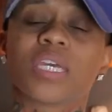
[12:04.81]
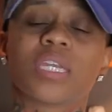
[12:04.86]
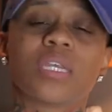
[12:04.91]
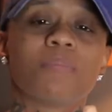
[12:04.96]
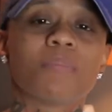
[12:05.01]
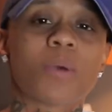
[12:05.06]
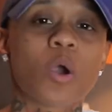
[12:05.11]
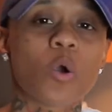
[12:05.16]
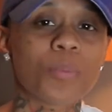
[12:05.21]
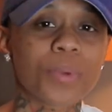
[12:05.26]
any
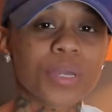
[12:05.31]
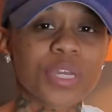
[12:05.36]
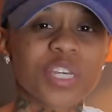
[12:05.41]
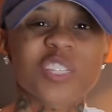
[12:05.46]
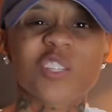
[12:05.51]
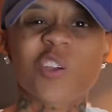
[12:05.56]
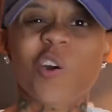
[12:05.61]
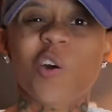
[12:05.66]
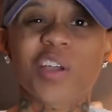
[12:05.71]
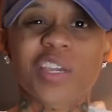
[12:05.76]
moment, it's
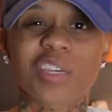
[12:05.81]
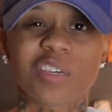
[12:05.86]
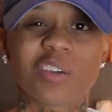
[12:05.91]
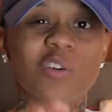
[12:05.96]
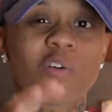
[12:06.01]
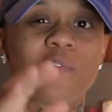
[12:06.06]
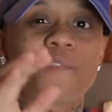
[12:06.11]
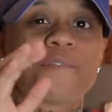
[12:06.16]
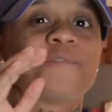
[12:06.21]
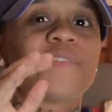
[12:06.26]
gonna
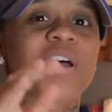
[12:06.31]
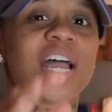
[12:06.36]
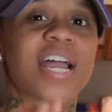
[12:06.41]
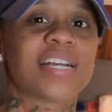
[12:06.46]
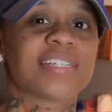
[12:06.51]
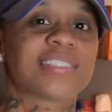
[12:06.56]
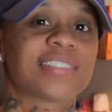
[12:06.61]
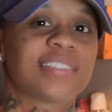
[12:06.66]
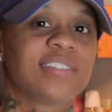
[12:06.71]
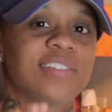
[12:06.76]
heal
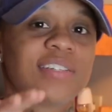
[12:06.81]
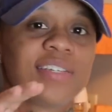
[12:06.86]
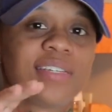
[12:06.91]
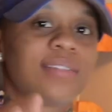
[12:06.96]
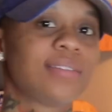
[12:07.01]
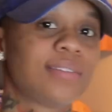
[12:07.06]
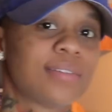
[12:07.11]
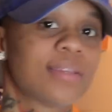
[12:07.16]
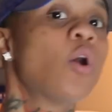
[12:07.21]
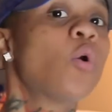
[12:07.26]
faster than
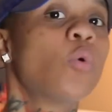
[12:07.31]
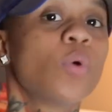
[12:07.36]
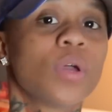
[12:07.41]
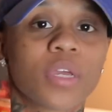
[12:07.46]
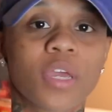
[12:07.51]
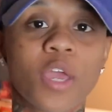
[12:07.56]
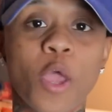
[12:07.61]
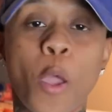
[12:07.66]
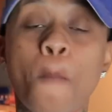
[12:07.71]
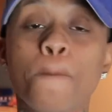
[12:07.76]
you know it.
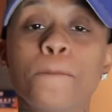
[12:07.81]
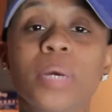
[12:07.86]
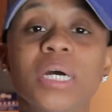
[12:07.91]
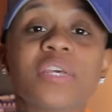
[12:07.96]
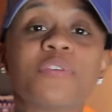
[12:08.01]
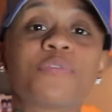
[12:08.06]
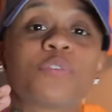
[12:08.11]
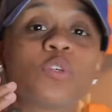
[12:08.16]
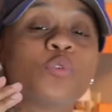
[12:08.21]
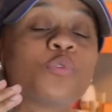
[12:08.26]
But
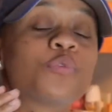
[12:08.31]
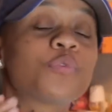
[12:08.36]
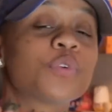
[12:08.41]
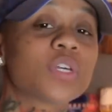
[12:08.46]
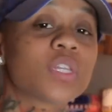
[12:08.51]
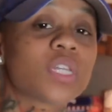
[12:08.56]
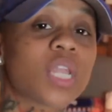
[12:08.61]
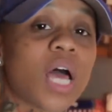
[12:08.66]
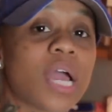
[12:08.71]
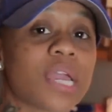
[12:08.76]
if you
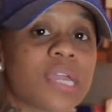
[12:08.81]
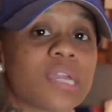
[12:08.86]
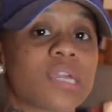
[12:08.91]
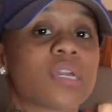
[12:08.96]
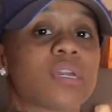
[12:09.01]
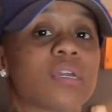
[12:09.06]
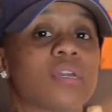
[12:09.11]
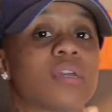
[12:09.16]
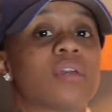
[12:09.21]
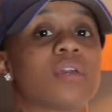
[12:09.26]
feel like
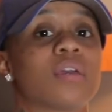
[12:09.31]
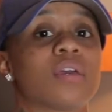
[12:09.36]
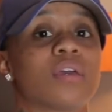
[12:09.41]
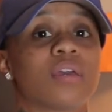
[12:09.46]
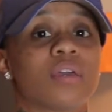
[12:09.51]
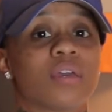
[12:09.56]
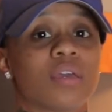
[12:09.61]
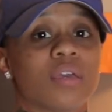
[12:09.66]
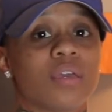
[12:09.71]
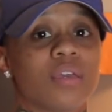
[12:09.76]

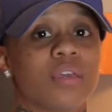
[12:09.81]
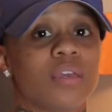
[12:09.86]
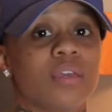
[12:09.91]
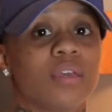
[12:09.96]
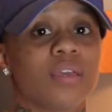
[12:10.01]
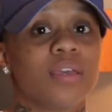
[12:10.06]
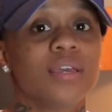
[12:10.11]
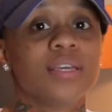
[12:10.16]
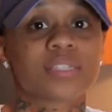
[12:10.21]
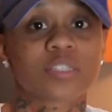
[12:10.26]

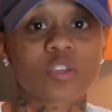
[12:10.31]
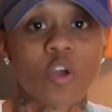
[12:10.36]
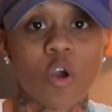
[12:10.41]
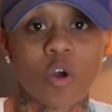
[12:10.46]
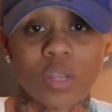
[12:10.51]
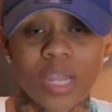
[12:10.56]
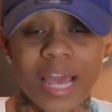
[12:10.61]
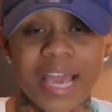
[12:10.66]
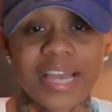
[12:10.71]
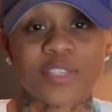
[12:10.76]
it's
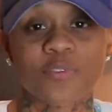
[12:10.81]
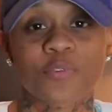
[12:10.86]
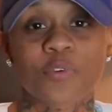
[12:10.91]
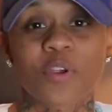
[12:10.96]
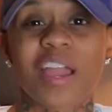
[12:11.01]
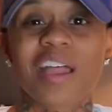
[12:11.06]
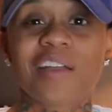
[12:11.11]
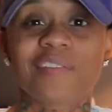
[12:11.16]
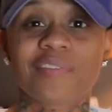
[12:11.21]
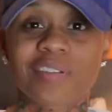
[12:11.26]
gonna last
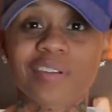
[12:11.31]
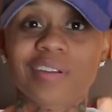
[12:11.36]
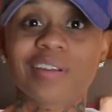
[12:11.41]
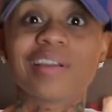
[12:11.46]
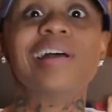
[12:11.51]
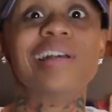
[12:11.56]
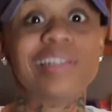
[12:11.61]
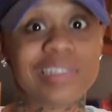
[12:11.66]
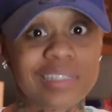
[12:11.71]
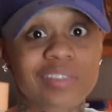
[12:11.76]
forever.
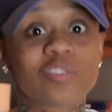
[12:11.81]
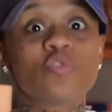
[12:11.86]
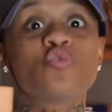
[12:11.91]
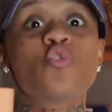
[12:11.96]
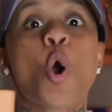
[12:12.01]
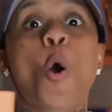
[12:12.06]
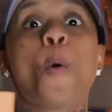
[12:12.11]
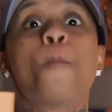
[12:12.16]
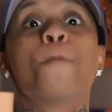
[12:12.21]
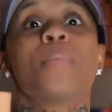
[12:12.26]
It's you
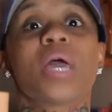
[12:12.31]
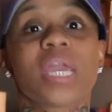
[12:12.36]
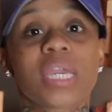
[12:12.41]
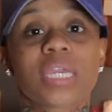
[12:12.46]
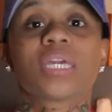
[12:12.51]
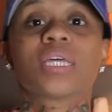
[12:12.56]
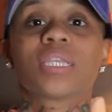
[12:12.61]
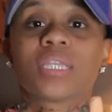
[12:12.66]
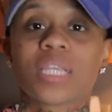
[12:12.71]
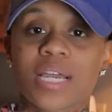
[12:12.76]
gonna make
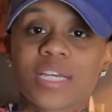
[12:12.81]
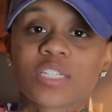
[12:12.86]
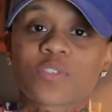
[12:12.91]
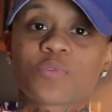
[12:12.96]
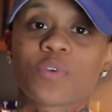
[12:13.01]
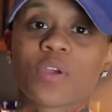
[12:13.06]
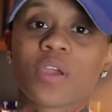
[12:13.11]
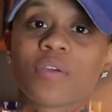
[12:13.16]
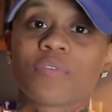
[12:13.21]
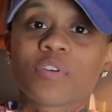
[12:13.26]
it last
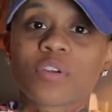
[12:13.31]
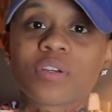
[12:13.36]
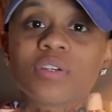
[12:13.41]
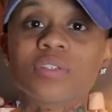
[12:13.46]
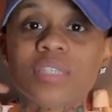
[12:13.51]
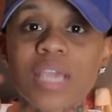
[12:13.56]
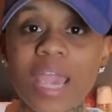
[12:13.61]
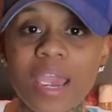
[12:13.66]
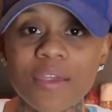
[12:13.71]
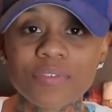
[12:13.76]
forever
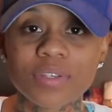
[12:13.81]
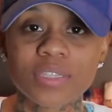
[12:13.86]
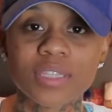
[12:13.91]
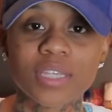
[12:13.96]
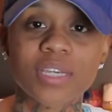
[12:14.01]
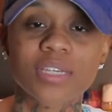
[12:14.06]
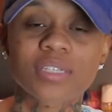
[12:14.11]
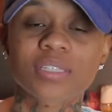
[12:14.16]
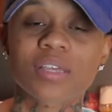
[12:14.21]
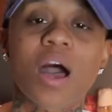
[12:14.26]
because
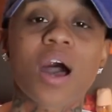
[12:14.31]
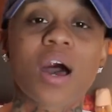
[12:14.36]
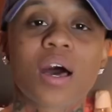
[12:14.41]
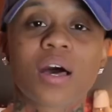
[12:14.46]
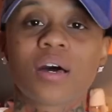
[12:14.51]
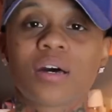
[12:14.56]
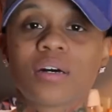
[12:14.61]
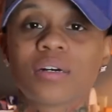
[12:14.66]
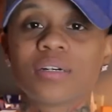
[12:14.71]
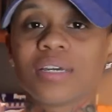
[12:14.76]
everything is
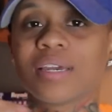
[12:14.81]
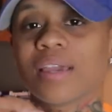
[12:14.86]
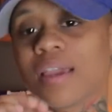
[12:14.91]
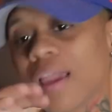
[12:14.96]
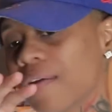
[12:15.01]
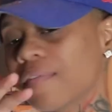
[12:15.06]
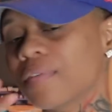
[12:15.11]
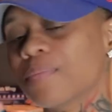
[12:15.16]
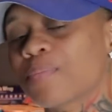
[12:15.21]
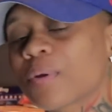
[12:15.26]
all
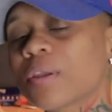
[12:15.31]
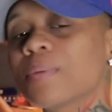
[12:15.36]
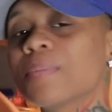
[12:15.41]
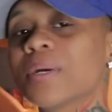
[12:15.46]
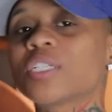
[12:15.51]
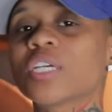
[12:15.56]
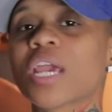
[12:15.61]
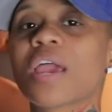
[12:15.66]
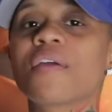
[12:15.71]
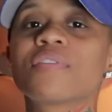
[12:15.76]
every pretty
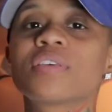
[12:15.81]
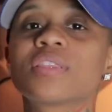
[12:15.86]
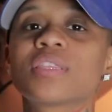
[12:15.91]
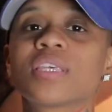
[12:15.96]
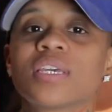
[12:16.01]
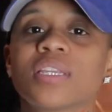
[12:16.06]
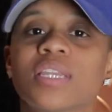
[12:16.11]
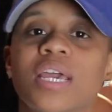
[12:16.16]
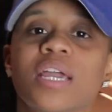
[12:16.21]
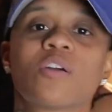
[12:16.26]
much
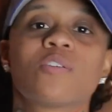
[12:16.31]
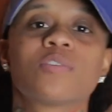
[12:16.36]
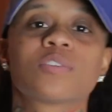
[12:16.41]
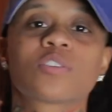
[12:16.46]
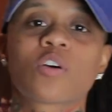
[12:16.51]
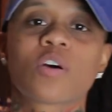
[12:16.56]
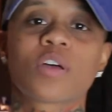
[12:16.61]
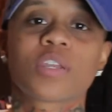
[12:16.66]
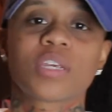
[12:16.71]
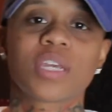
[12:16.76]
everything that goes
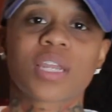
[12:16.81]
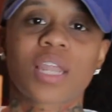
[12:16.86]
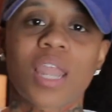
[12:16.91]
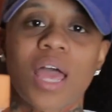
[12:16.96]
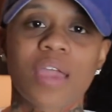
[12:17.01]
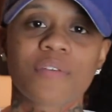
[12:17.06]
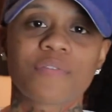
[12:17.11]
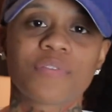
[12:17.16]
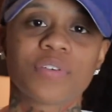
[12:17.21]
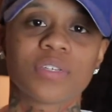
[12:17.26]
on in your
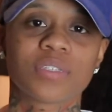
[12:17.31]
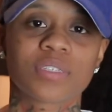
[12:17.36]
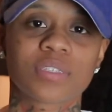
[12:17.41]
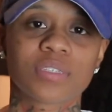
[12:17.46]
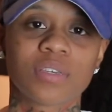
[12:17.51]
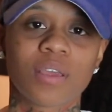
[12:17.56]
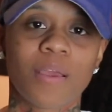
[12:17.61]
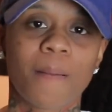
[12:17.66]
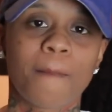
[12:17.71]
life is